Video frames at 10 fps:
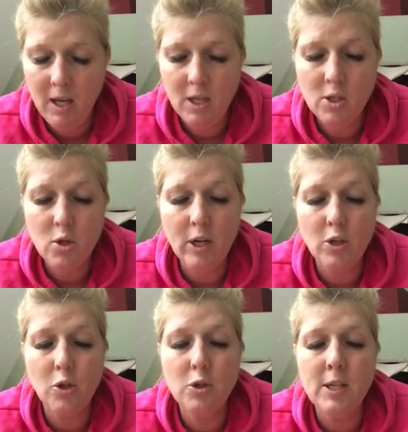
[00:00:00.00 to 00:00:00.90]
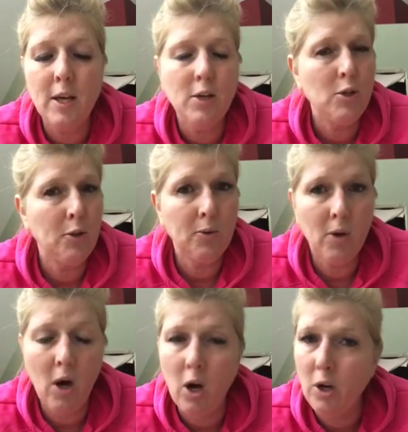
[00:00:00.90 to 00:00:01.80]
instructors to
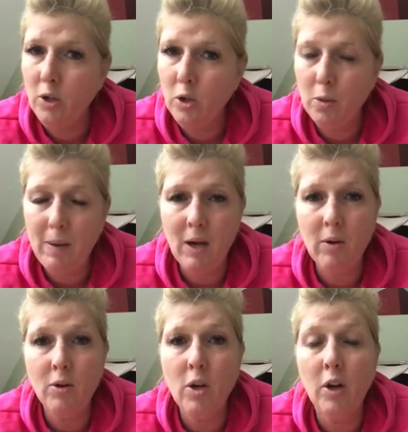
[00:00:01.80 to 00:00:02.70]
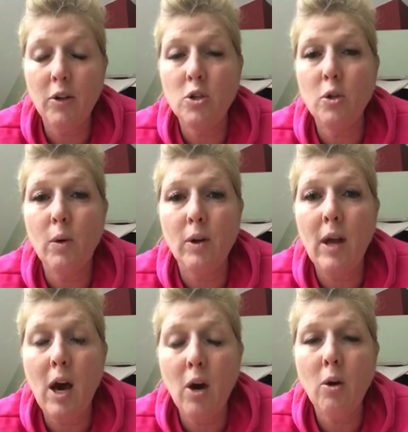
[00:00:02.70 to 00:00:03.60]
all your background knowledge, you are
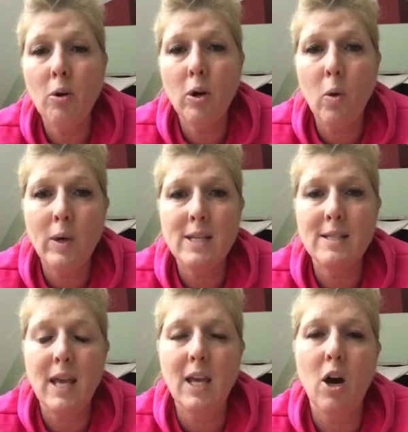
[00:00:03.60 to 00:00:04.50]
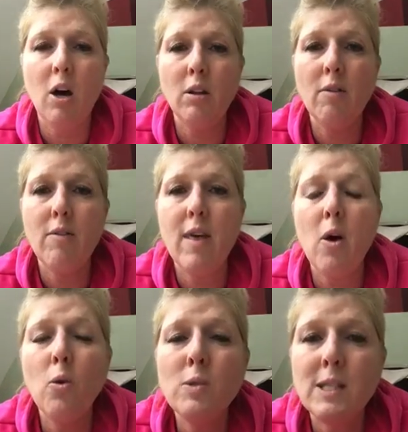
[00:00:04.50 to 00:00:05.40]
now going to take all of
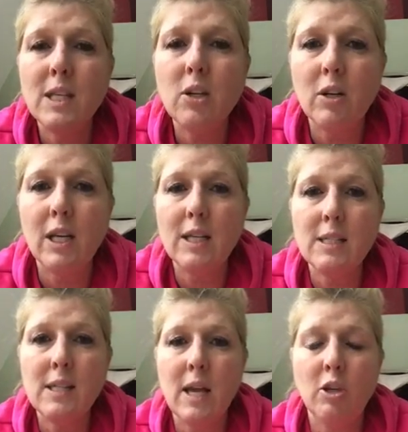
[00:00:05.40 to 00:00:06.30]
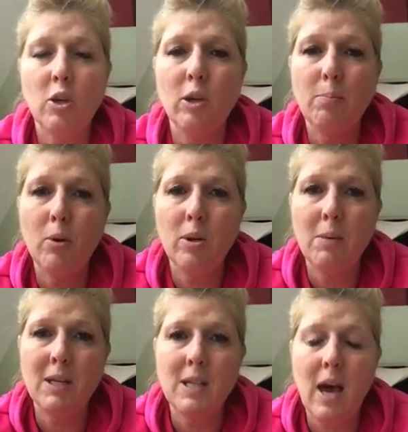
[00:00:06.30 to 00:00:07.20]
those theories and you're going to put them
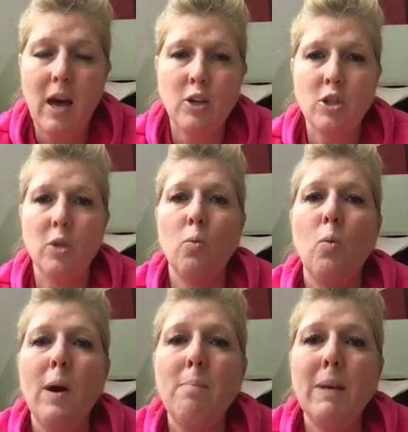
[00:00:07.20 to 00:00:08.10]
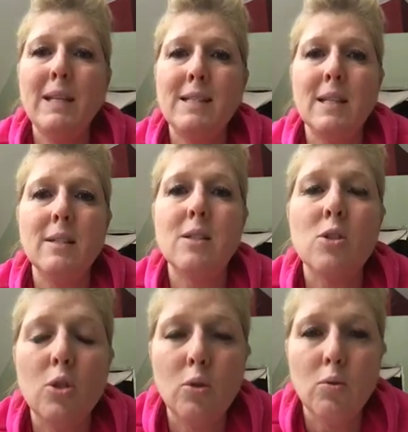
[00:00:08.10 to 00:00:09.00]
into action. What makes sense
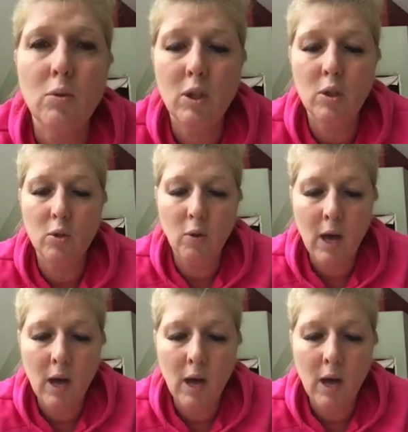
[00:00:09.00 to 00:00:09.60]
to you?